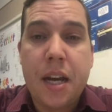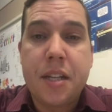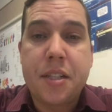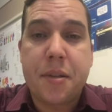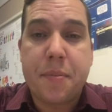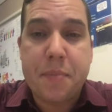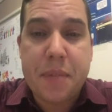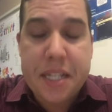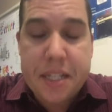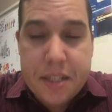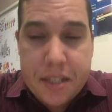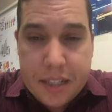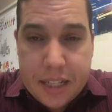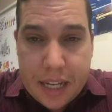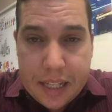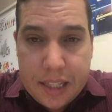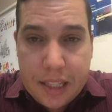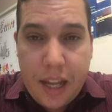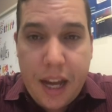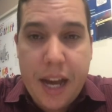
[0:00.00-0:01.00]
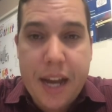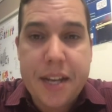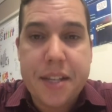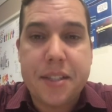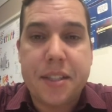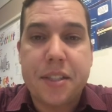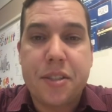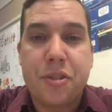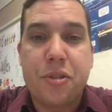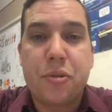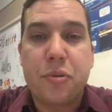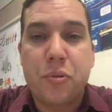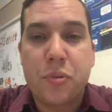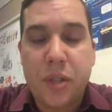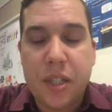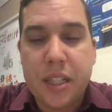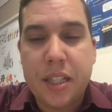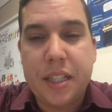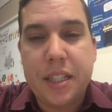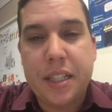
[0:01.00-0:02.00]
to meet deadlines and do
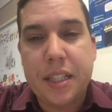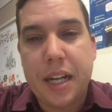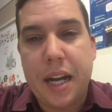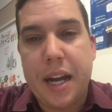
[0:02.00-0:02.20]
work,